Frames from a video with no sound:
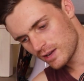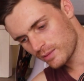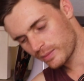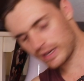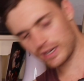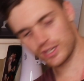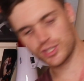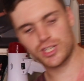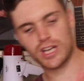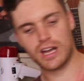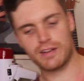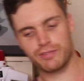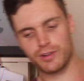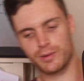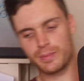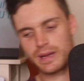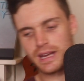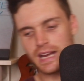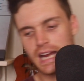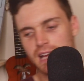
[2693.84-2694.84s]
we had a chat for
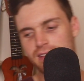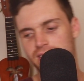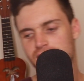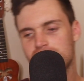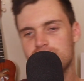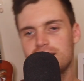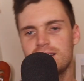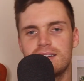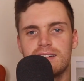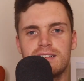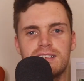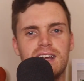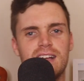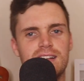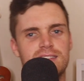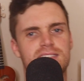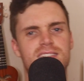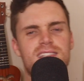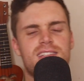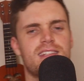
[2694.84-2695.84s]
a bit, and then
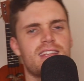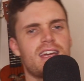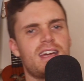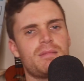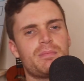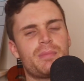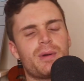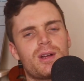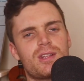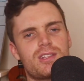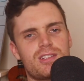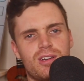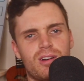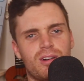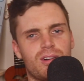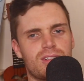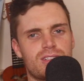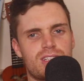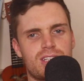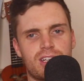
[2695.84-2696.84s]
since then, Bert's go
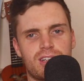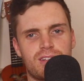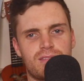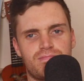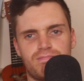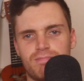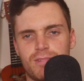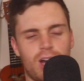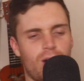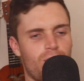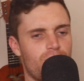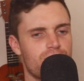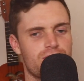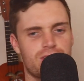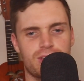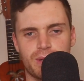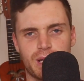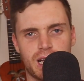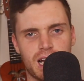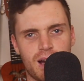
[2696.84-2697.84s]
on
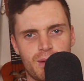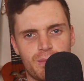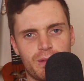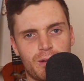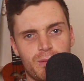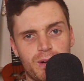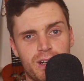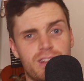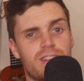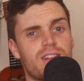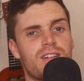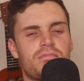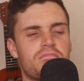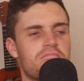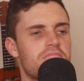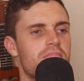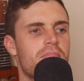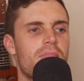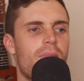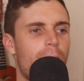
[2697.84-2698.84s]
to become like one of the
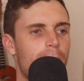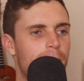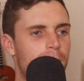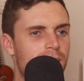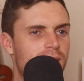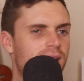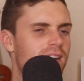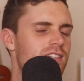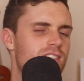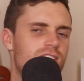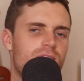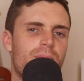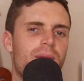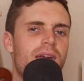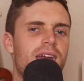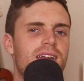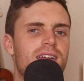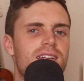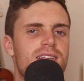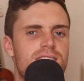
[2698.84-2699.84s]
biggest
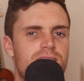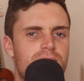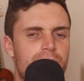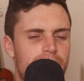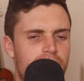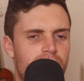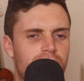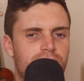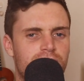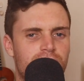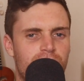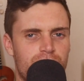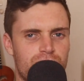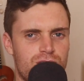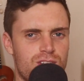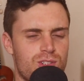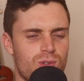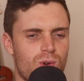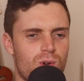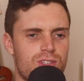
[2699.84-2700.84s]
comedians in America,
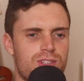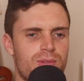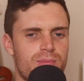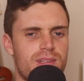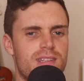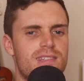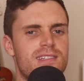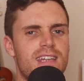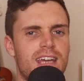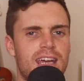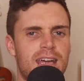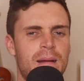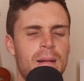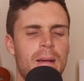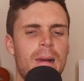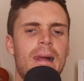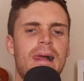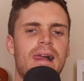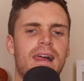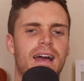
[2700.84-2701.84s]
which is awesome to see.
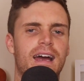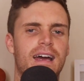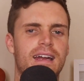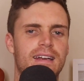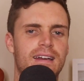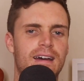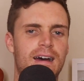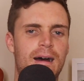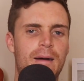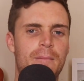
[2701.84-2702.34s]
And